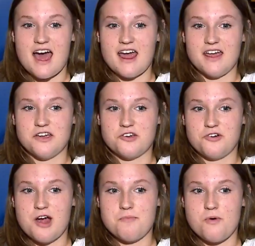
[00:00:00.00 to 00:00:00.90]
I
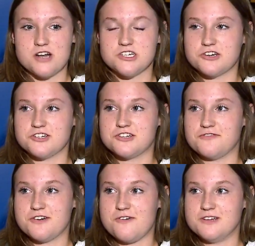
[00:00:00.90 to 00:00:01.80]
grew up watching
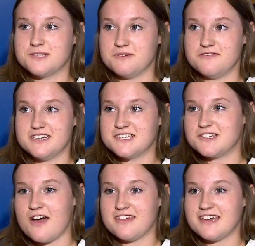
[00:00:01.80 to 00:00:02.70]
Christopher Nolan's movies,
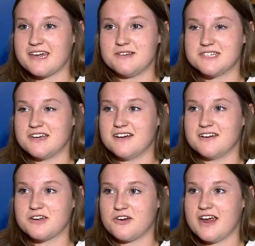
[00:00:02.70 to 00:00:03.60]
so I think it's
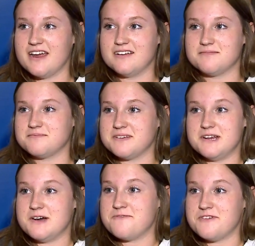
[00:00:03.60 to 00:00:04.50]
a great,
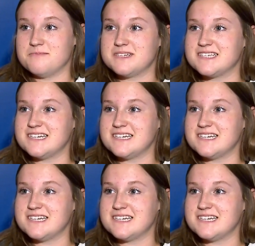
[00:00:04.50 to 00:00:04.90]
you know, film to